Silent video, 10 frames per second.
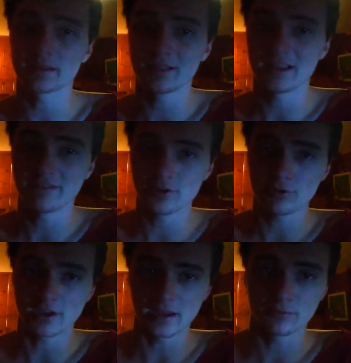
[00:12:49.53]
like to play
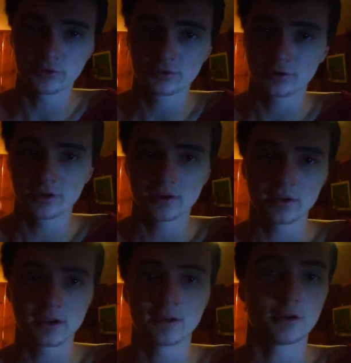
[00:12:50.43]
video games,
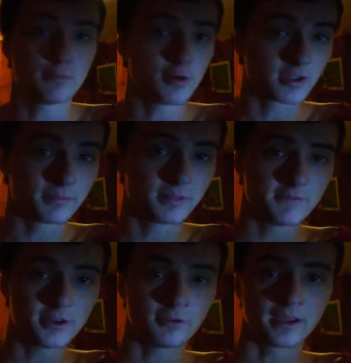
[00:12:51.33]
you both can
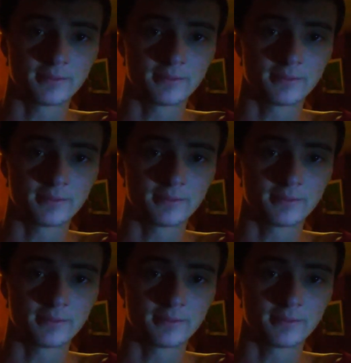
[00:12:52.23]
play video